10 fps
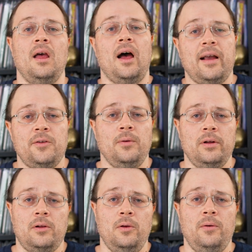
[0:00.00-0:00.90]
I guess we'll
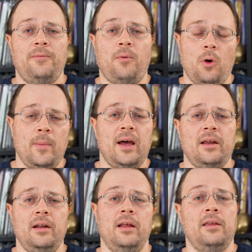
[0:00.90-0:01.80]
include
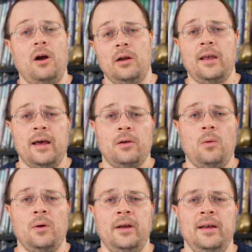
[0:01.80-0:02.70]
formatting in the art
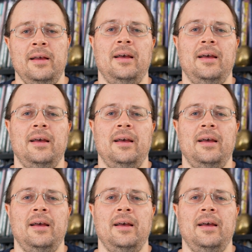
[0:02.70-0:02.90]
category.